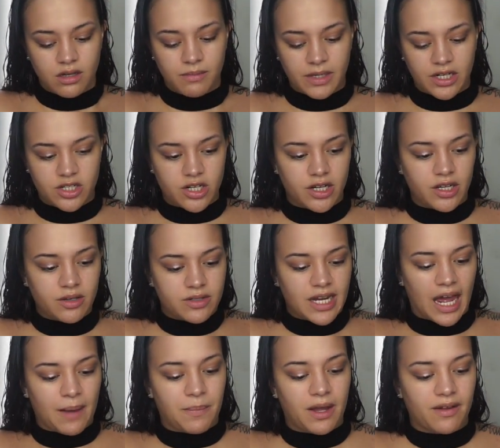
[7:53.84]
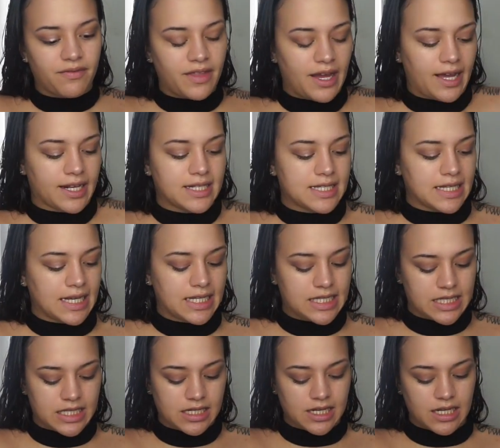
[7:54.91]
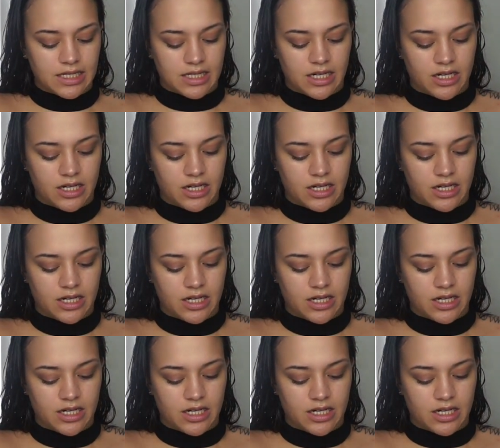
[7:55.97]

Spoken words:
Make sure you tap off the excess because